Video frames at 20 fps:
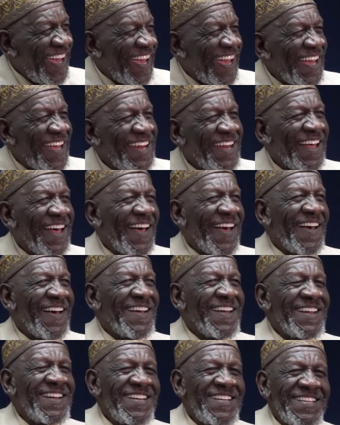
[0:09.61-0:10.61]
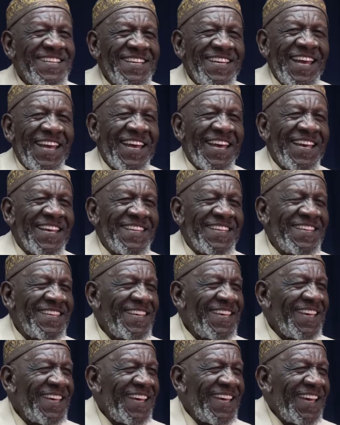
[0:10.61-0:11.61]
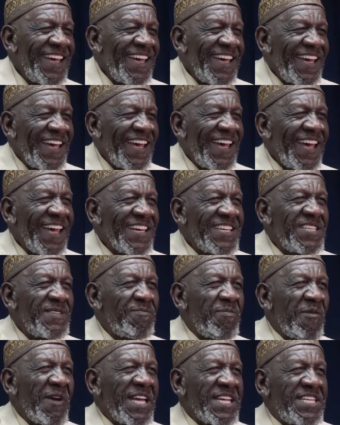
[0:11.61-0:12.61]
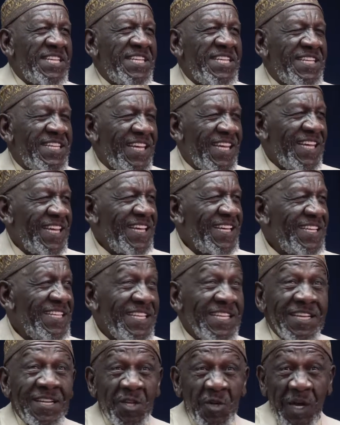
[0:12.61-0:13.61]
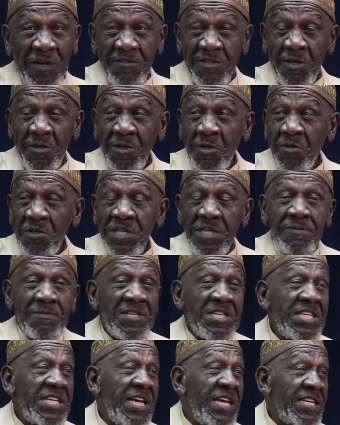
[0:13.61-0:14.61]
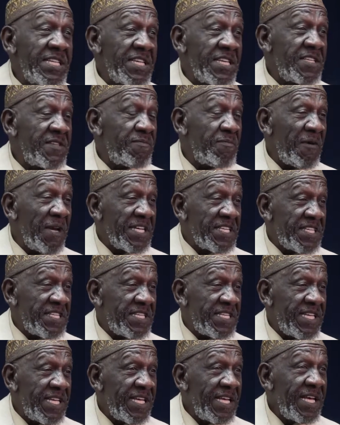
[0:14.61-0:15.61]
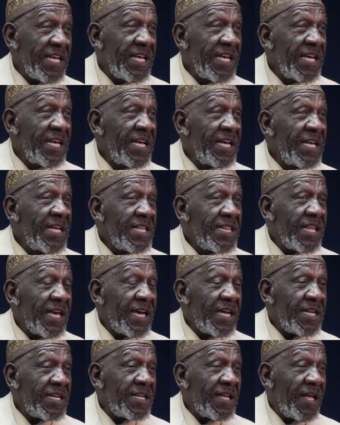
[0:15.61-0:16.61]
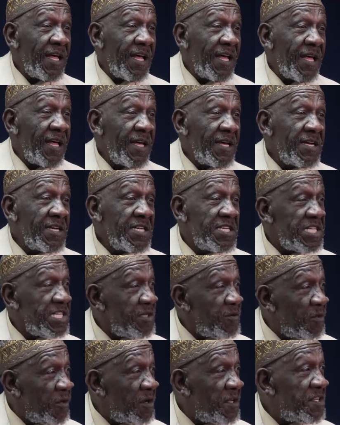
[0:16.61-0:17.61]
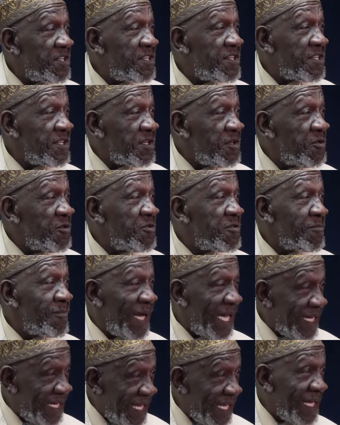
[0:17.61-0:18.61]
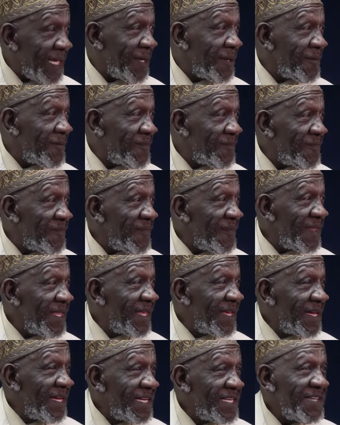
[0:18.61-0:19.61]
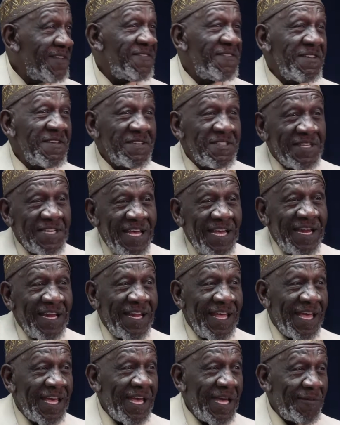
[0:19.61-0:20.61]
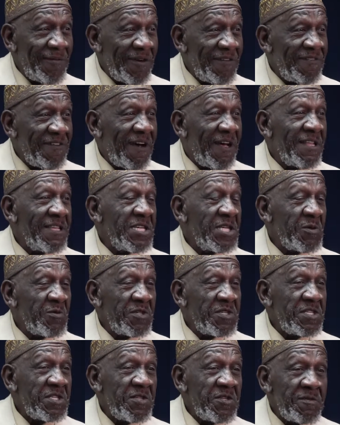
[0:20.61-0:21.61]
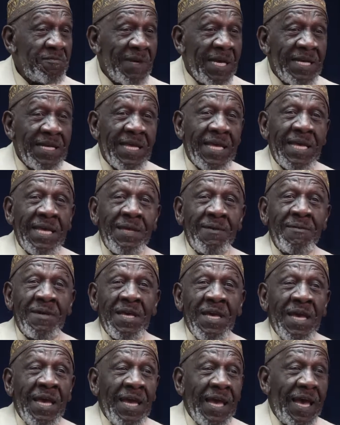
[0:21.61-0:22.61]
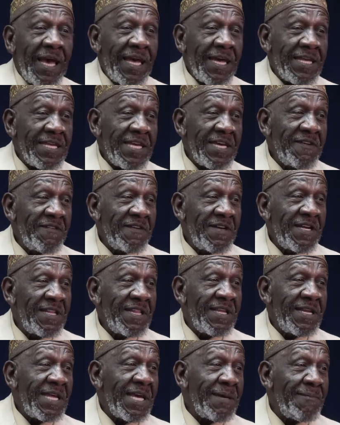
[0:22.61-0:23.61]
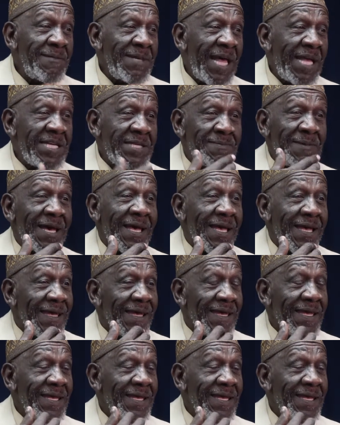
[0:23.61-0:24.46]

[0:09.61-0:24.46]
And she has expressed, she didn't know I was going to do this, but she has expressed that she wants to use my name. She feels that like I'm her father, she wants to use my name. I had given her the name Najma,